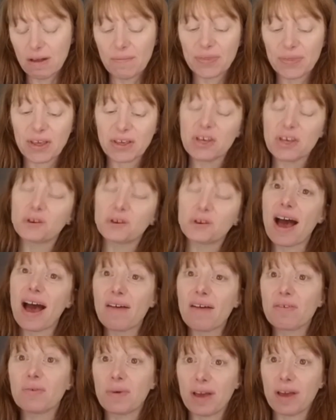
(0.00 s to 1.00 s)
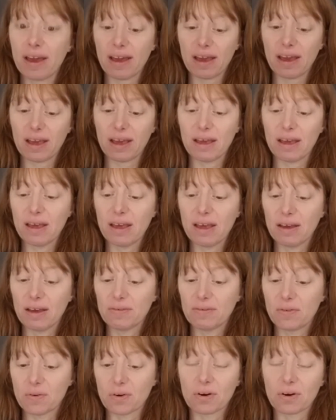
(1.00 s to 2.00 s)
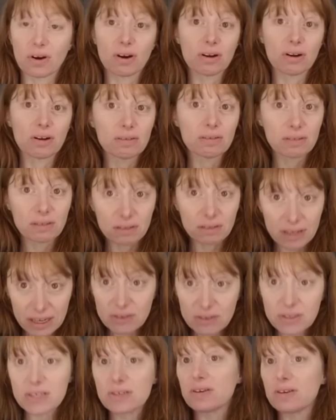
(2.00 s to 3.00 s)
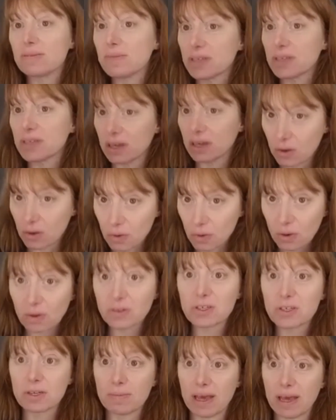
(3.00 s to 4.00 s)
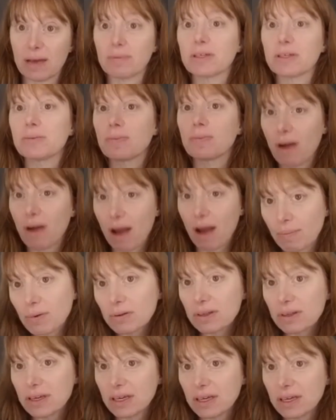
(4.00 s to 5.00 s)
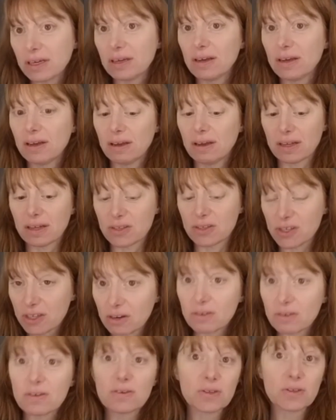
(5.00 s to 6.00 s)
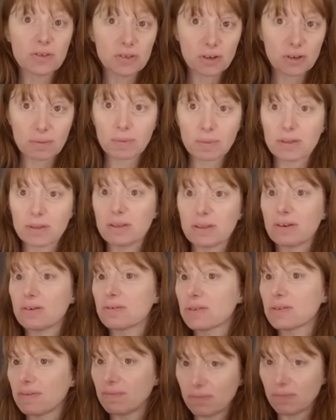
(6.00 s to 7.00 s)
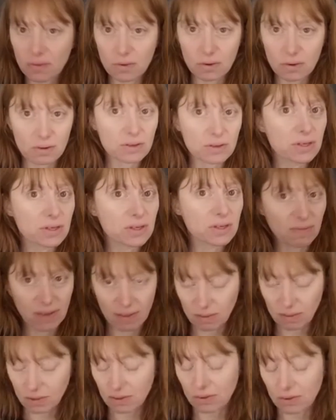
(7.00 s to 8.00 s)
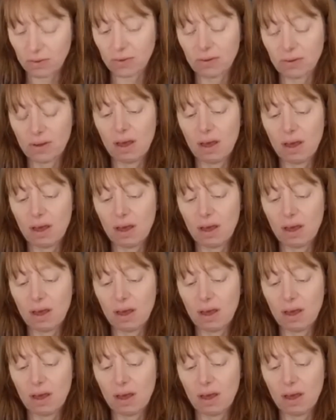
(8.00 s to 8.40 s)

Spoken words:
that you have a way for legal systems and courts to be able to properly consider those, interpret those, enforce, defend those,